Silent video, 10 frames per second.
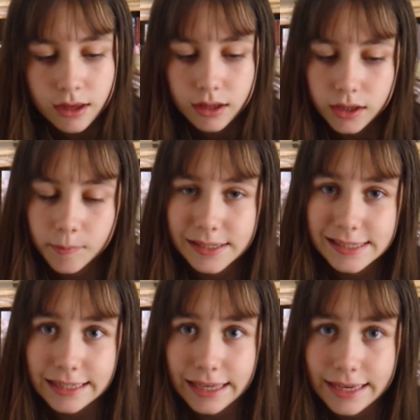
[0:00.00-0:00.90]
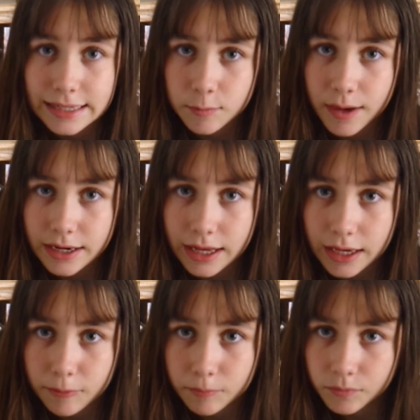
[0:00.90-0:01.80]
Lemony Snicket is a pen
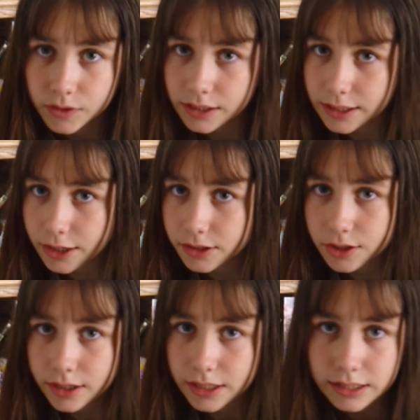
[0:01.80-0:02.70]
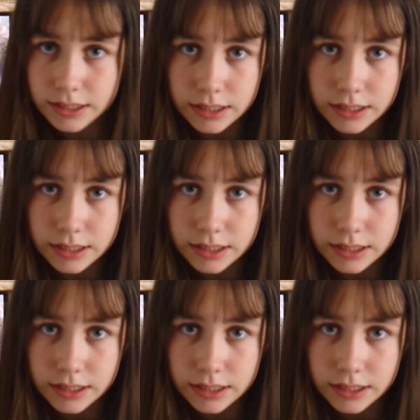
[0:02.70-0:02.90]
name. The entire series